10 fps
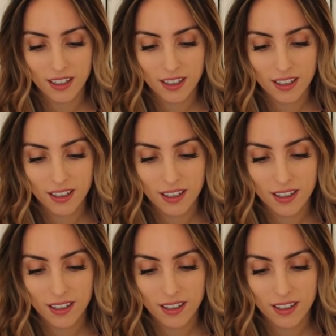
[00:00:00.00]

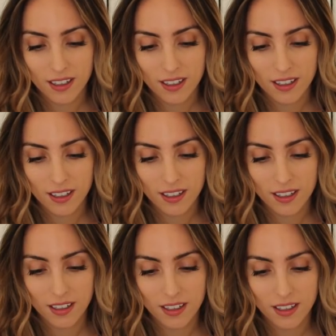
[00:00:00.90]

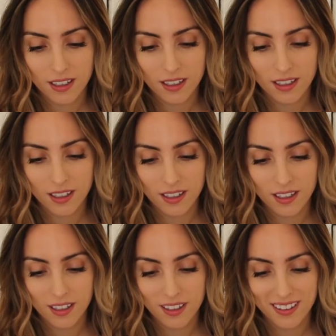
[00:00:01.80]

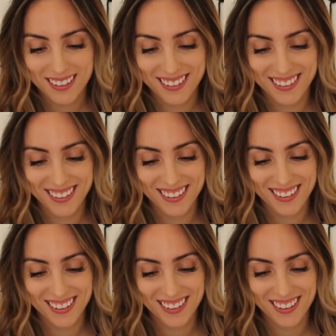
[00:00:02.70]

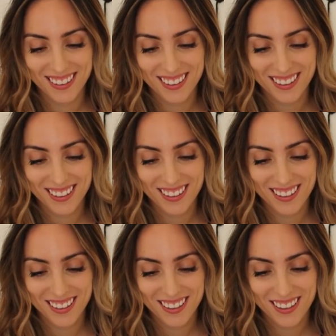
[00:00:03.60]

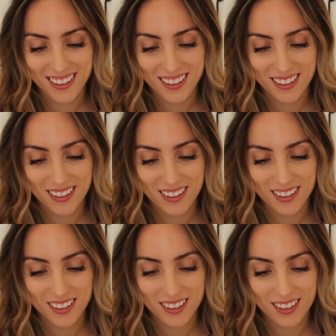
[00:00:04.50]

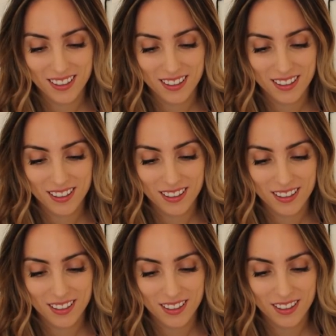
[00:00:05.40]

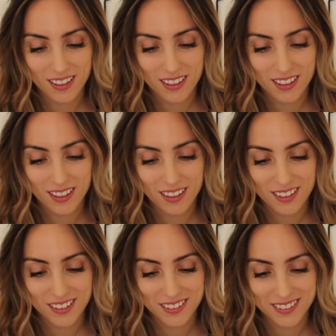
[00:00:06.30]

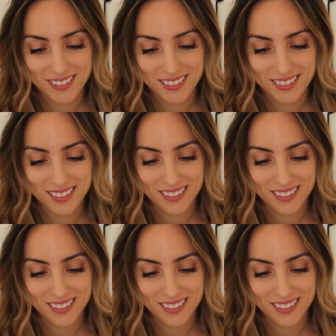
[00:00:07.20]
Nothing is said.